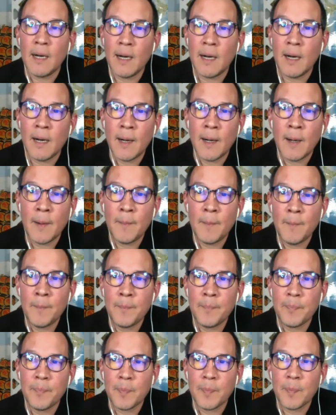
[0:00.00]

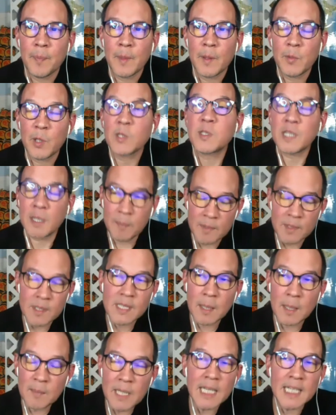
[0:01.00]
Well,
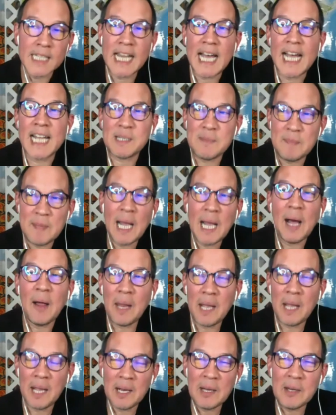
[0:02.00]
some kids ask me how
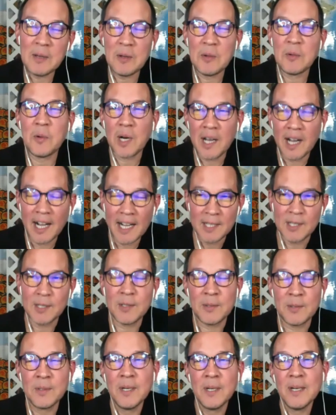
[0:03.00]
they can do what I
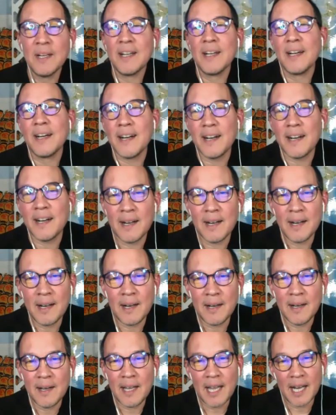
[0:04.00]
do.
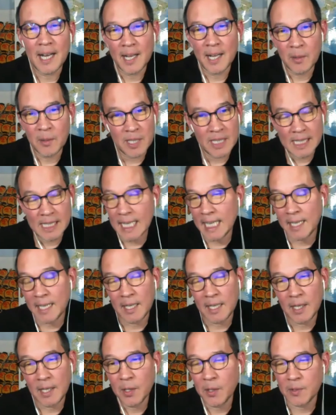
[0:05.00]
And I always
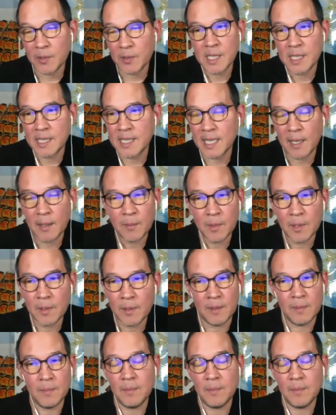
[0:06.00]
say, sit down with a